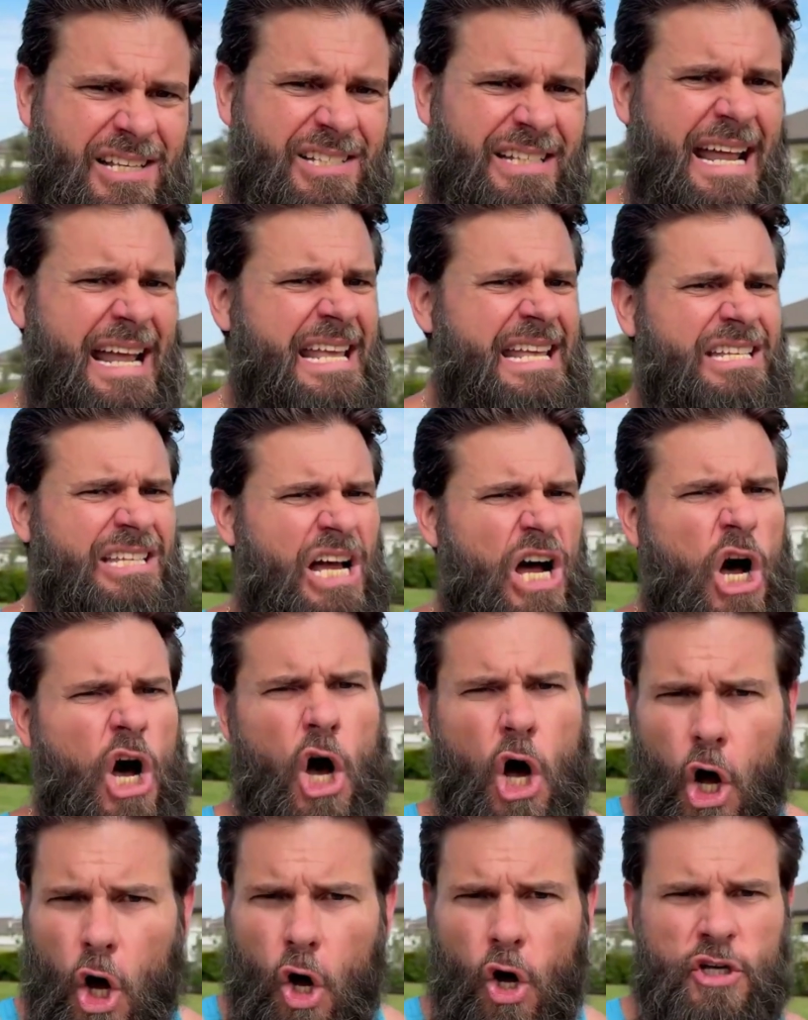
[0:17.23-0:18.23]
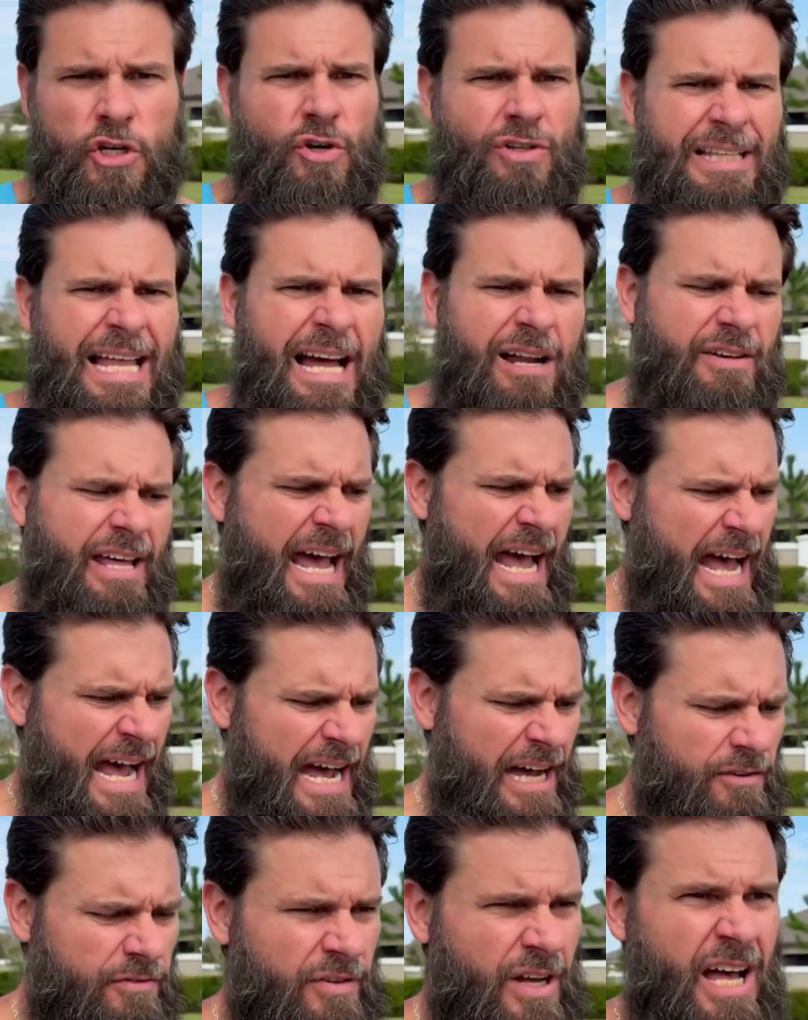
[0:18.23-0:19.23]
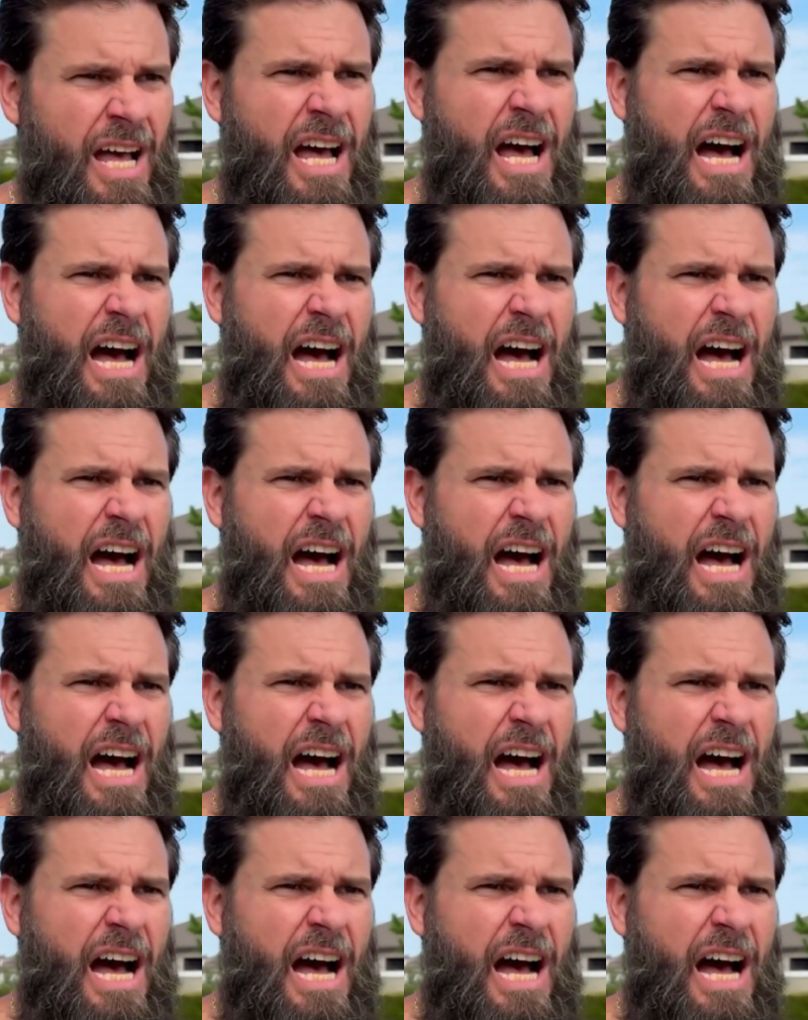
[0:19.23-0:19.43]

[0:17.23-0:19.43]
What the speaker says: And that is all you're allowed to have.